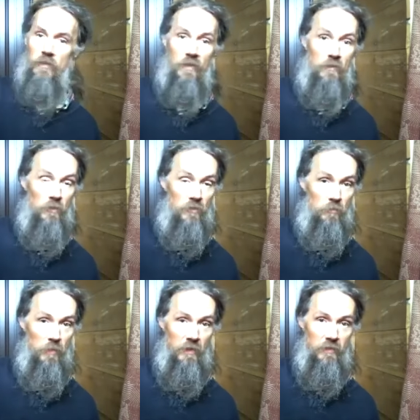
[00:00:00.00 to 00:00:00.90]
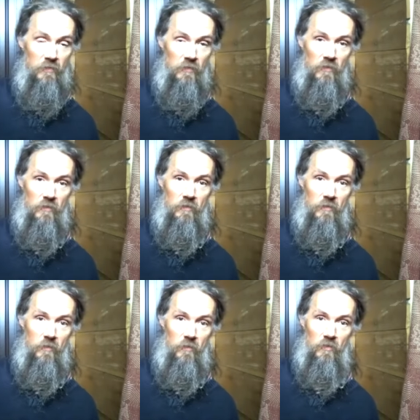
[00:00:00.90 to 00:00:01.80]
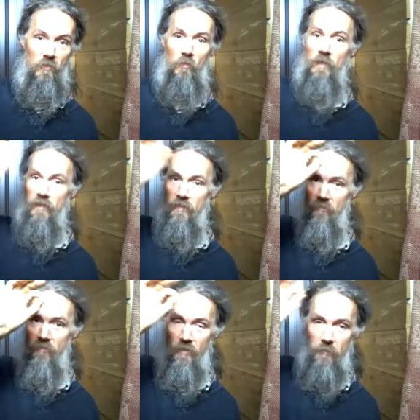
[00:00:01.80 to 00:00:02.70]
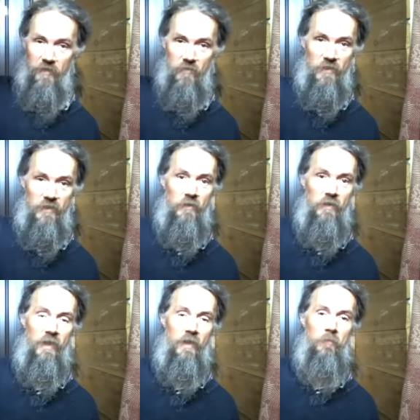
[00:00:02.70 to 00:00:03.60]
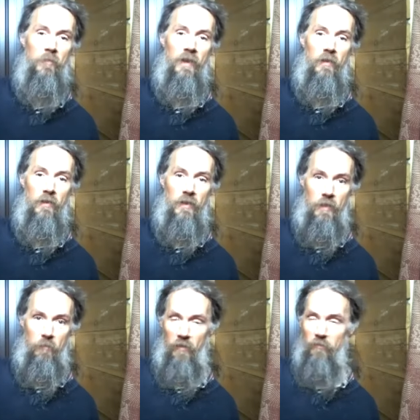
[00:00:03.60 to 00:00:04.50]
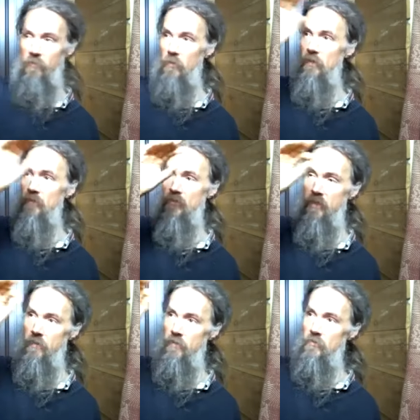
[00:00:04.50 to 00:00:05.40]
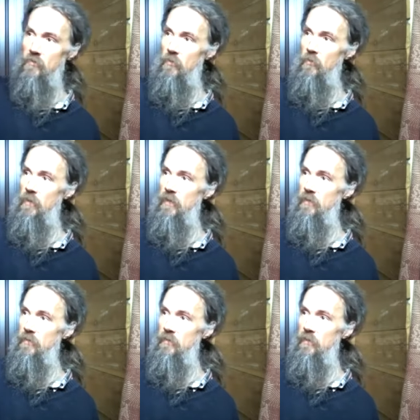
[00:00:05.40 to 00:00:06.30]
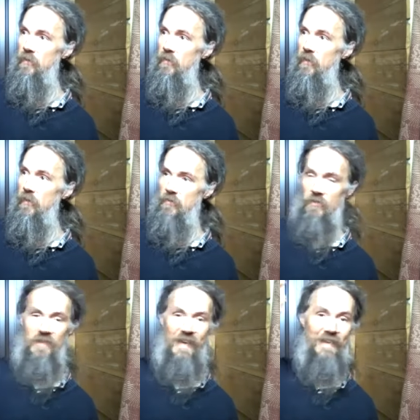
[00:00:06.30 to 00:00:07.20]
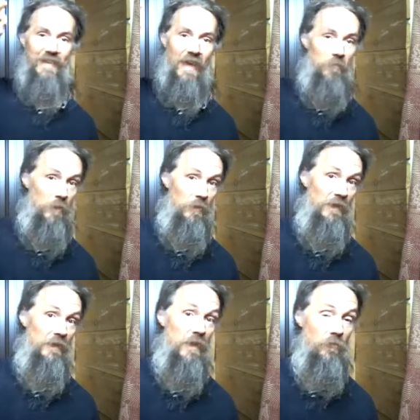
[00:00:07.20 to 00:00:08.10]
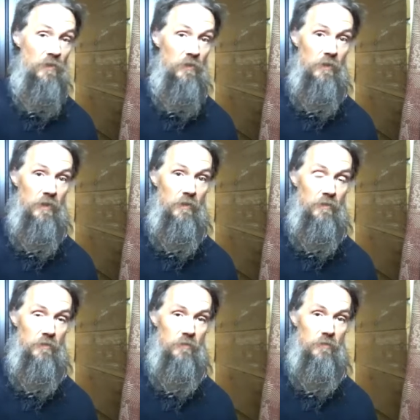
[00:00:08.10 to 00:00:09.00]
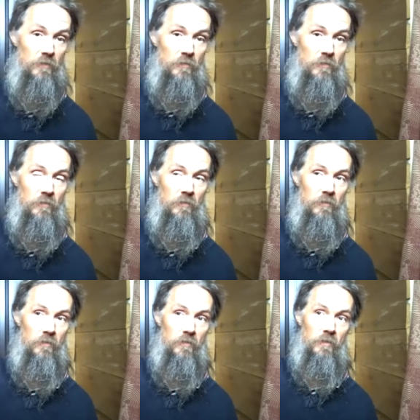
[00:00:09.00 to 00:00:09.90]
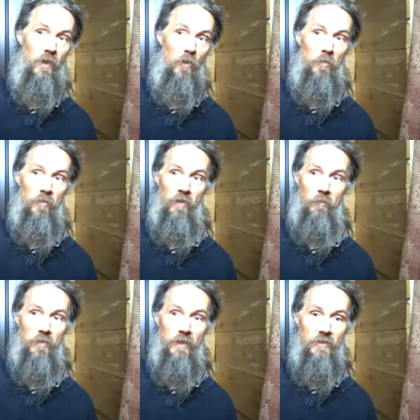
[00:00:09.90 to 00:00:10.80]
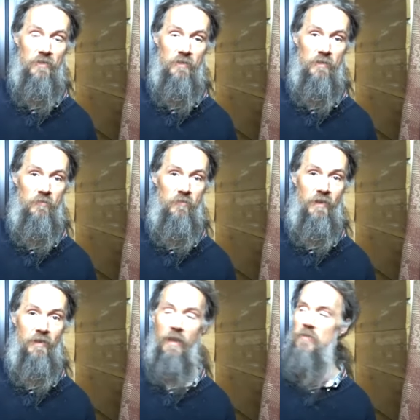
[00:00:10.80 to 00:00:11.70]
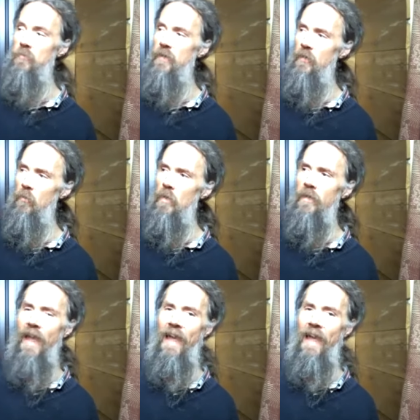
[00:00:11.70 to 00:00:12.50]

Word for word: thing to experience. So we can develop that skill again by keeping our focus there so we can sustain that maybe indefinitely. That would be very pleasant. That's very nice, but it will